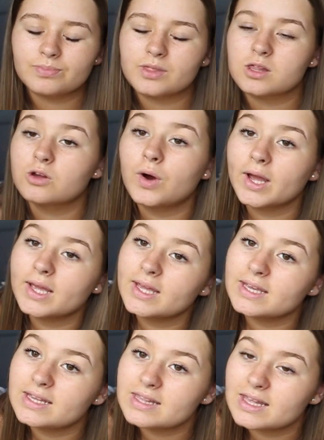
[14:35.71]
It's quite
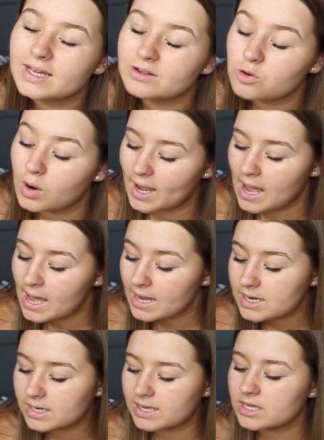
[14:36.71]
easy and quite
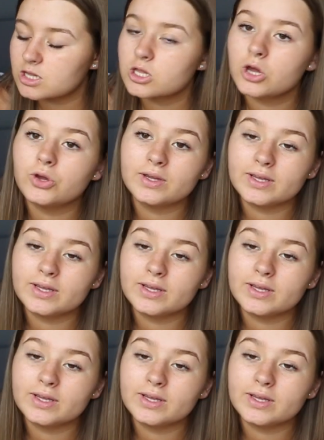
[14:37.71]
handy. So